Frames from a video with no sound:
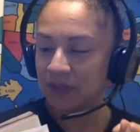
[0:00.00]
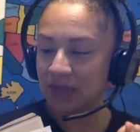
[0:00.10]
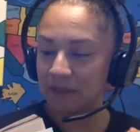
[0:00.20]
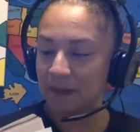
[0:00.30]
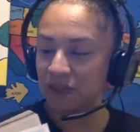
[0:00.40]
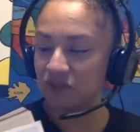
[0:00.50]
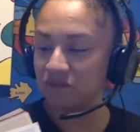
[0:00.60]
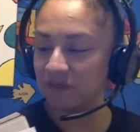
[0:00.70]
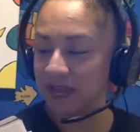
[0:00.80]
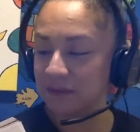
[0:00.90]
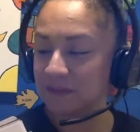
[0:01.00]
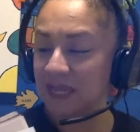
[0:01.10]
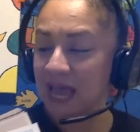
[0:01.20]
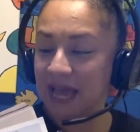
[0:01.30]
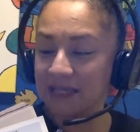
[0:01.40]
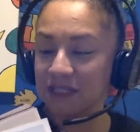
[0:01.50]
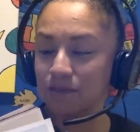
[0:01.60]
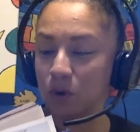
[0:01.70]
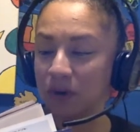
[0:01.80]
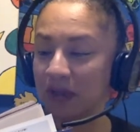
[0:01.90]
I imagined flames and
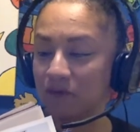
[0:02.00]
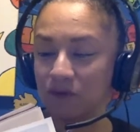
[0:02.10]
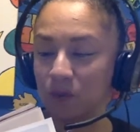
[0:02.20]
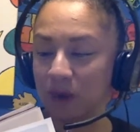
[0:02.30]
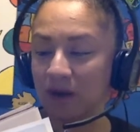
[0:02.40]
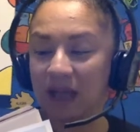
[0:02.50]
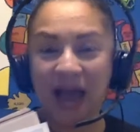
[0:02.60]
smoke everywhere.